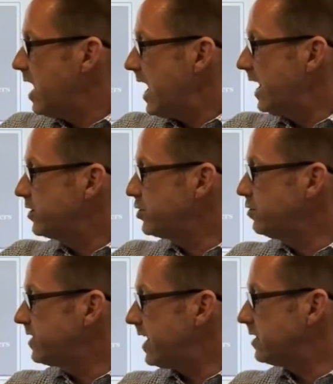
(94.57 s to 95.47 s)
and
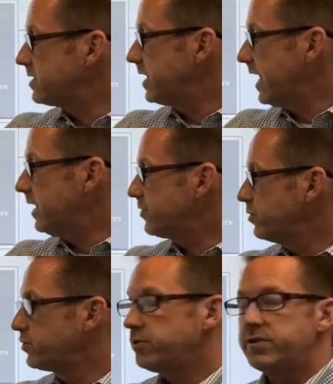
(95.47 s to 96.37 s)
2008
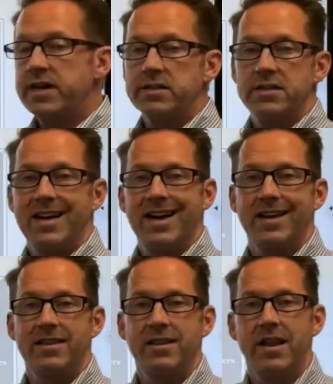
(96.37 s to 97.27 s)
through
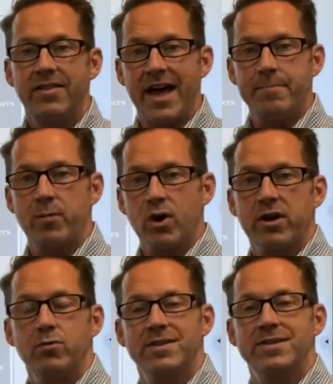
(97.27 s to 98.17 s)
2009, that
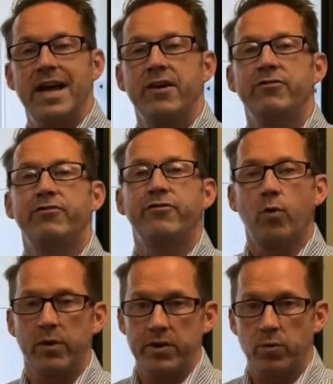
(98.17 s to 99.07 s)
market was down
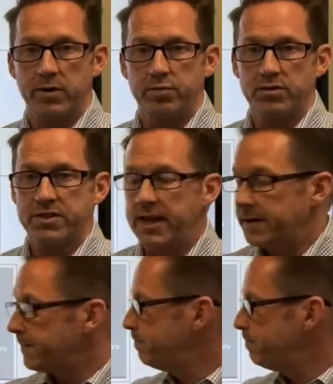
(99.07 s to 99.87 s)
41%.